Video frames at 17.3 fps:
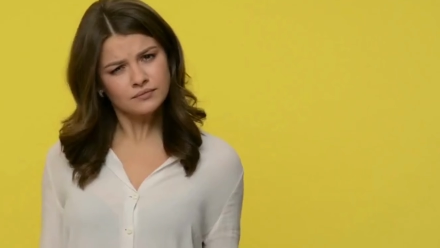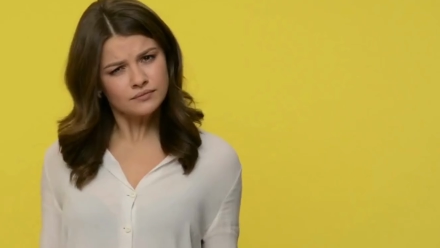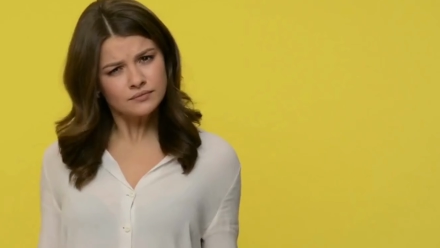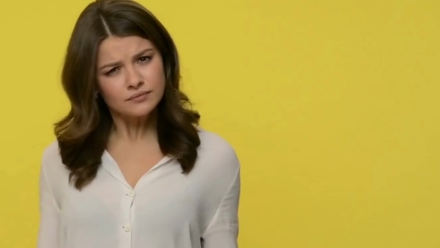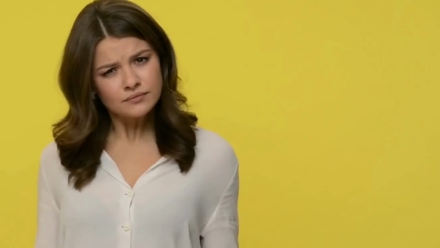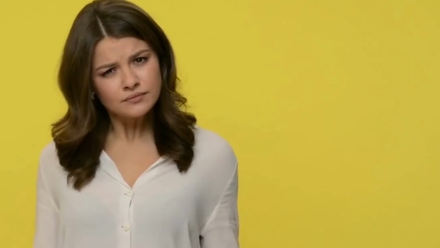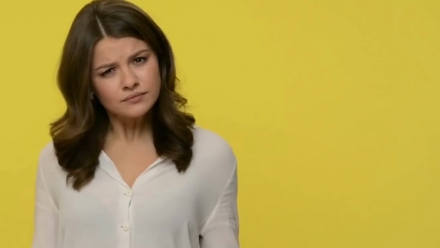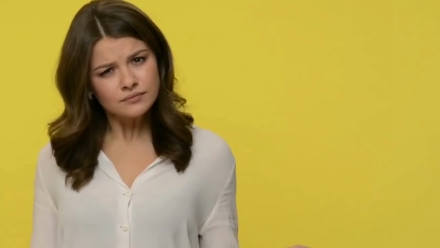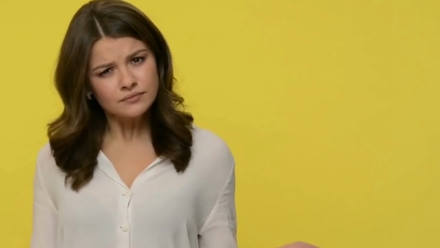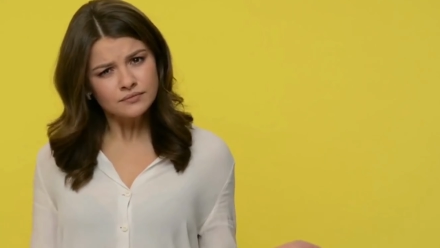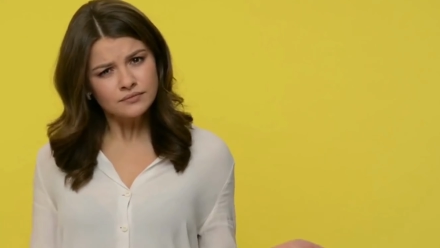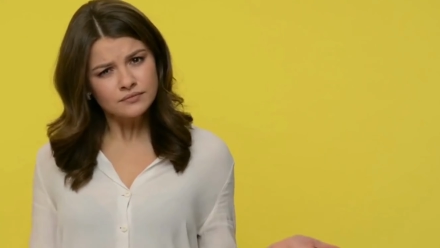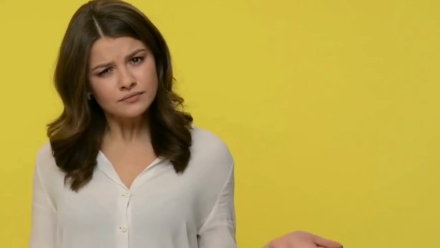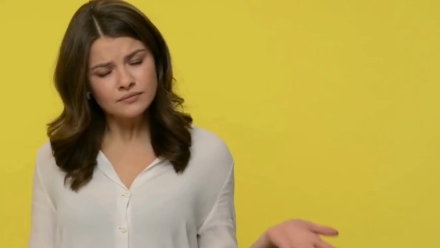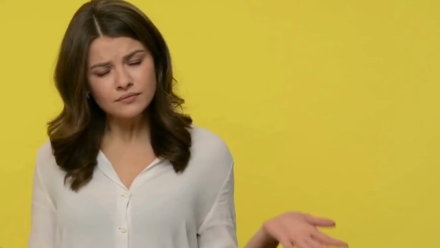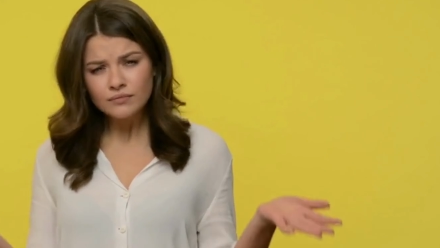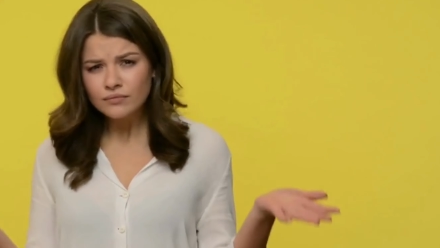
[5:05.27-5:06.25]
I
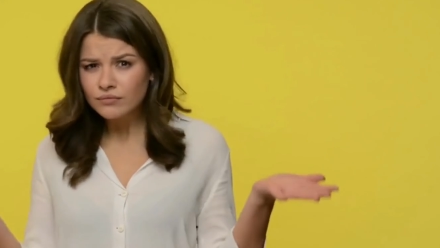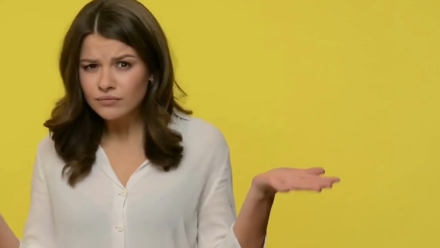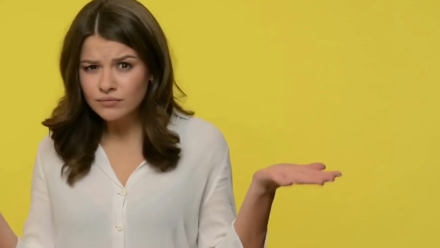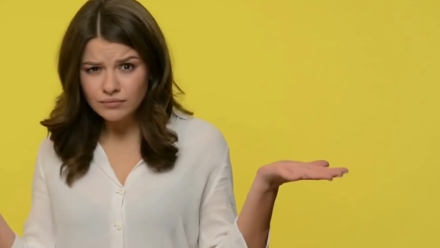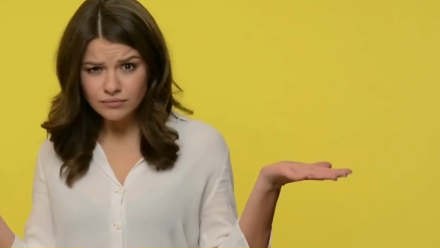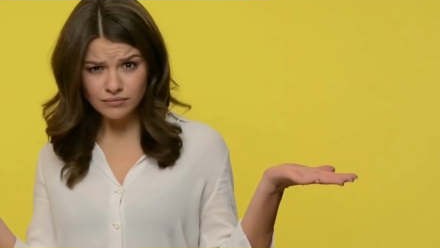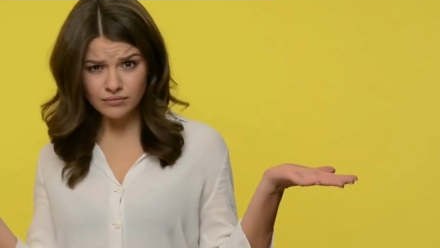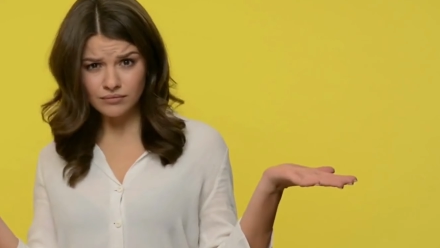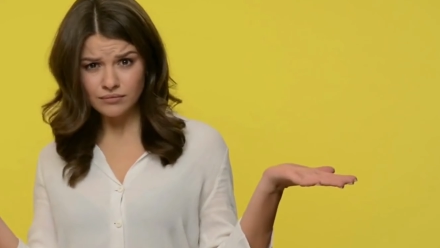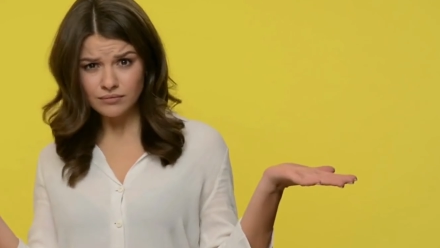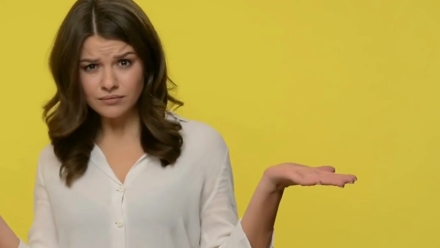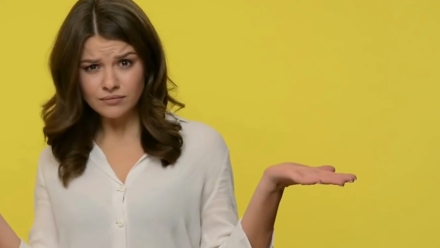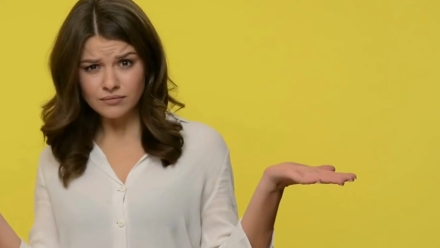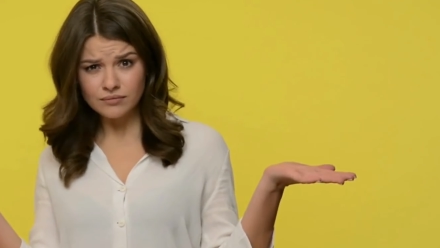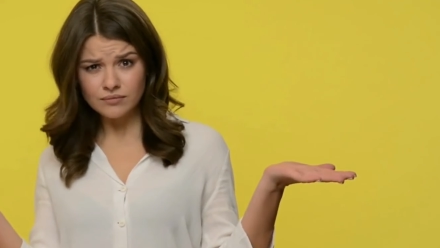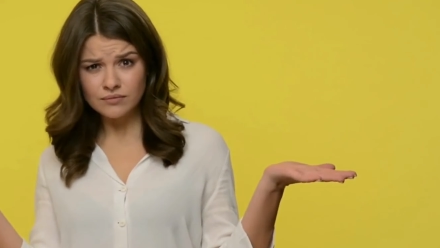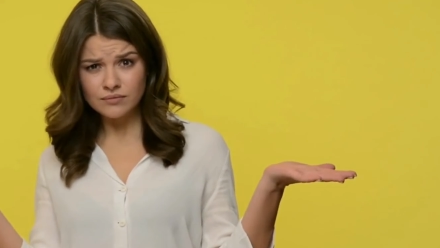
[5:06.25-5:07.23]
really don't care
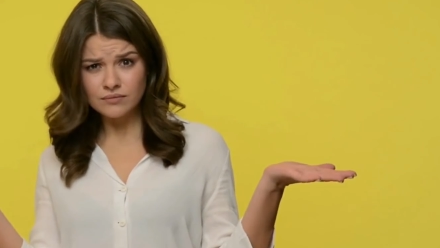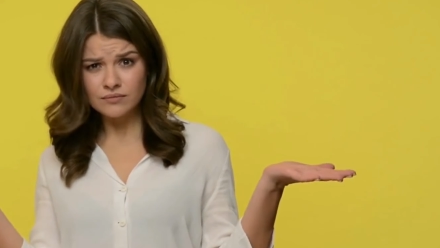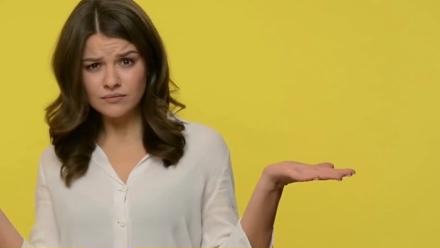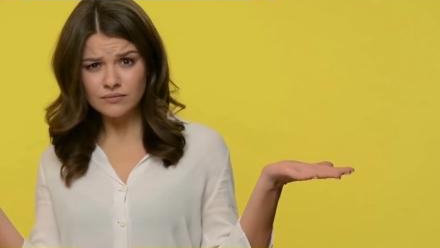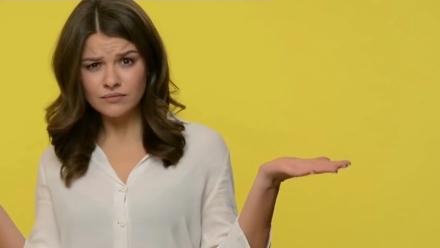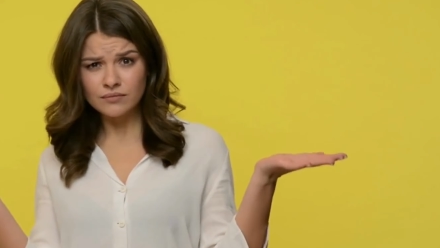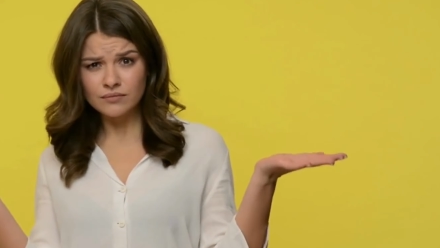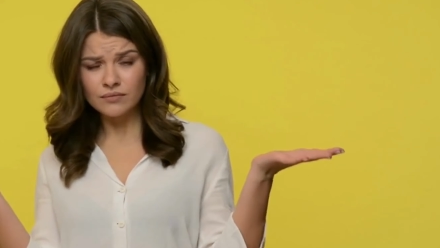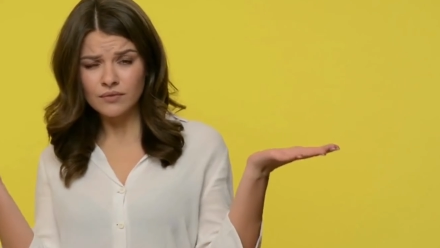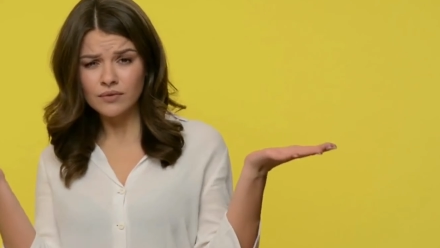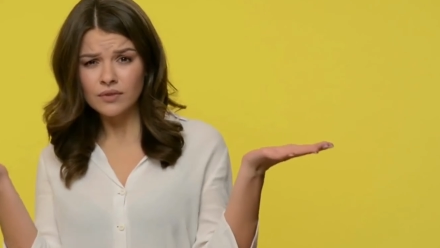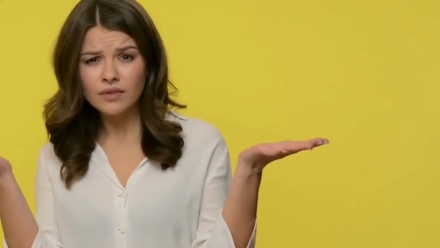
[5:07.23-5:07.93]
all that much